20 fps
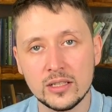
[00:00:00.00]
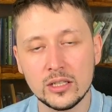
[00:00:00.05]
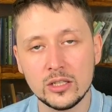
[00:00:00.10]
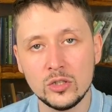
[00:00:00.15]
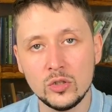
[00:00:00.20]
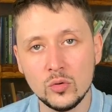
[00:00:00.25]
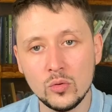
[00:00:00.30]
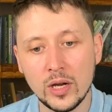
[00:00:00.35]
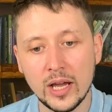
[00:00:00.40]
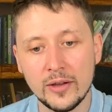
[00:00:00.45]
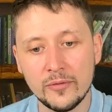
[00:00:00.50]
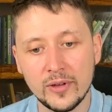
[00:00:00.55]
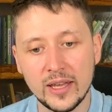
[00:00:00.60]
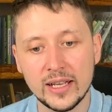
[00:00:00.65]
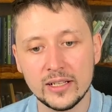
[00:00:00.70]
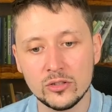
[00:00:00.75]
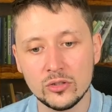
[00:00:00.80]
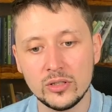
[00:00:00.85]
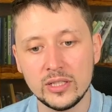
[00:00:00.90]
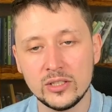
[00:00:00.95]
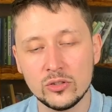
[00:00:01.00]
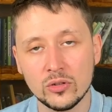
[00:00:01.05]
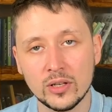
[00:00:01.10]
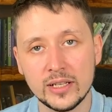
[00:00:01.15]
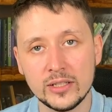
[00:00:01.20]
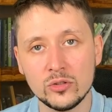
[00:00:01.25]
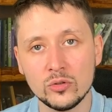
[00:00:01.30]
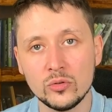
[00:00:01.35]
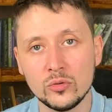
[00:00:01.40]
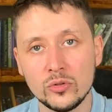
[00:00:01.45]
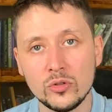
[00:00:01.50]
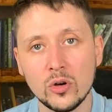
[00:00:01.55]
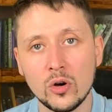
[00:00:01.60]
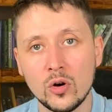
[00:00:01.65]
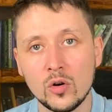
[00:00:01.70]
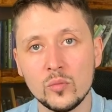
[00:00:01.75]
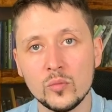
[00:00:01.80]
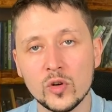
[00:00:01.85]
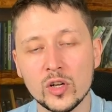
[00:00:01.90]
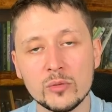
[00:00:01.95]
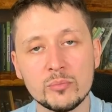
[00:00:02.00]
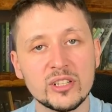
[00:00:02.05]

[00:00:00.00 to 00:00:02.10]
you have actually tried to do your homework,